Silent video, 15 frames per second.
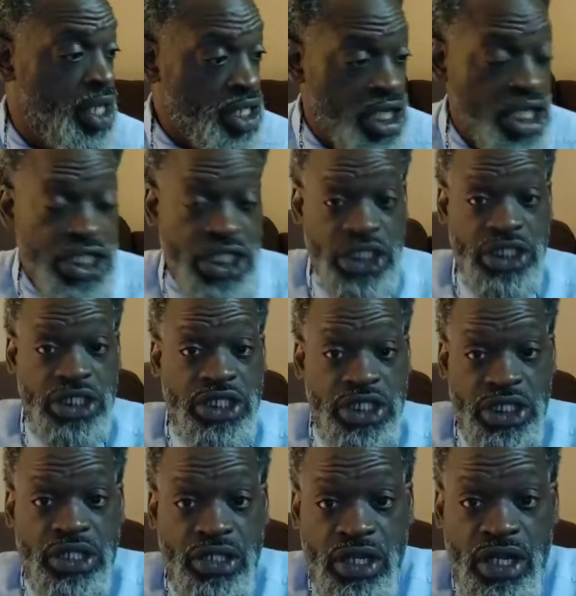
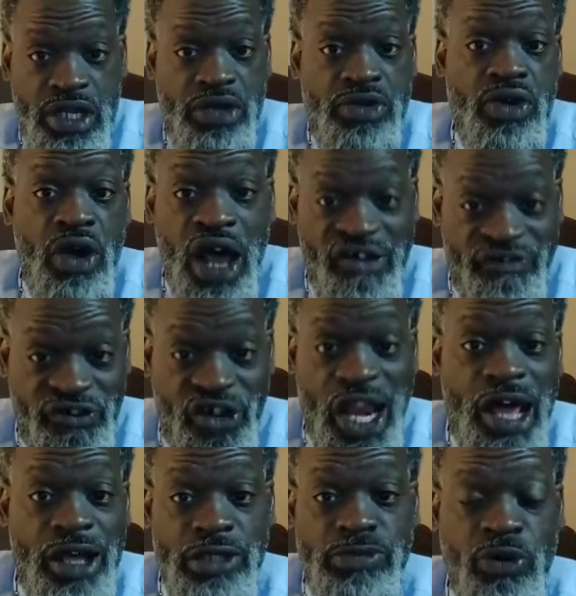feel
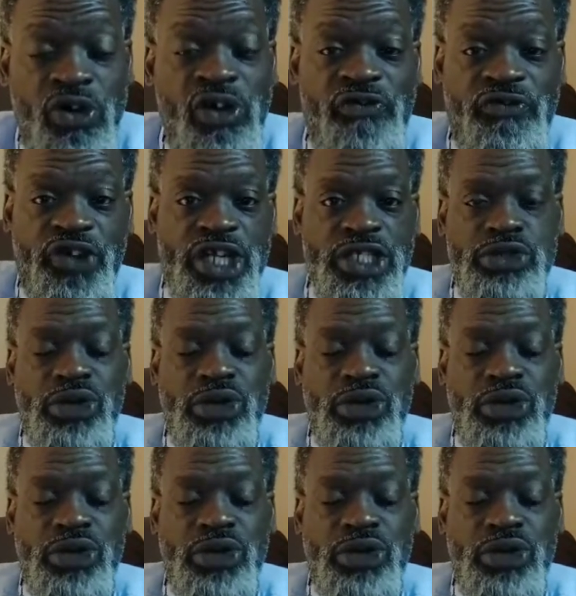I was born for this,